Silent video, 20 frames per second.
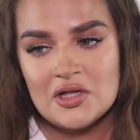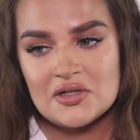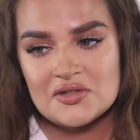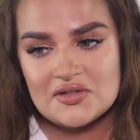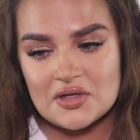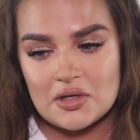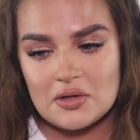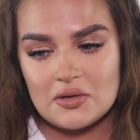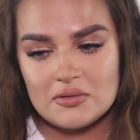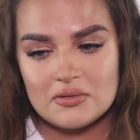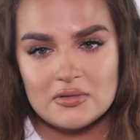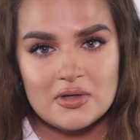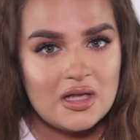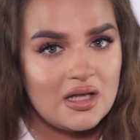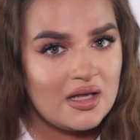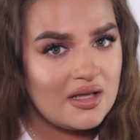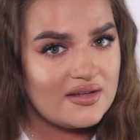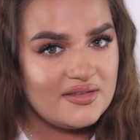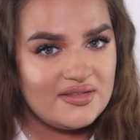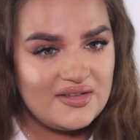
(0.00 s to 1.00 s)
So
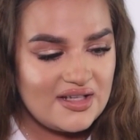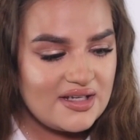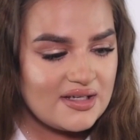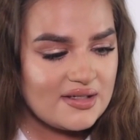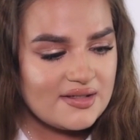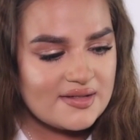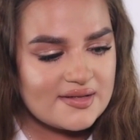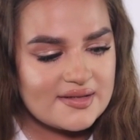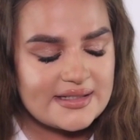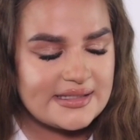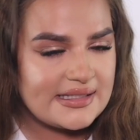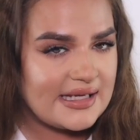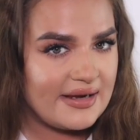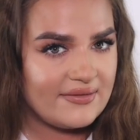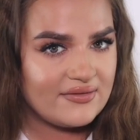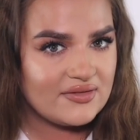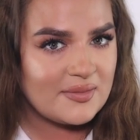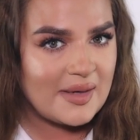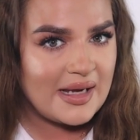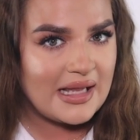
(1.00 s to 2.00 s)
these
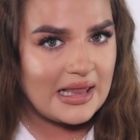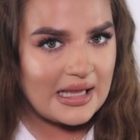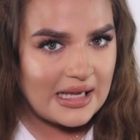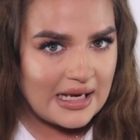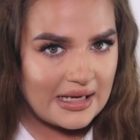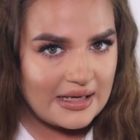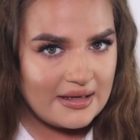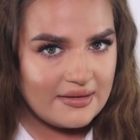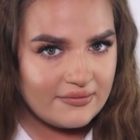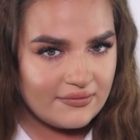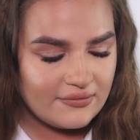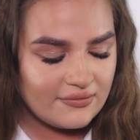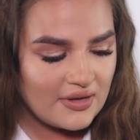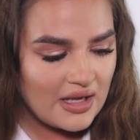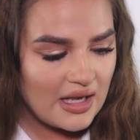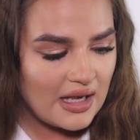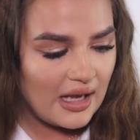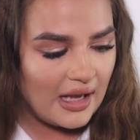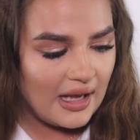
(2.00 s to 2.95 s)
saved my life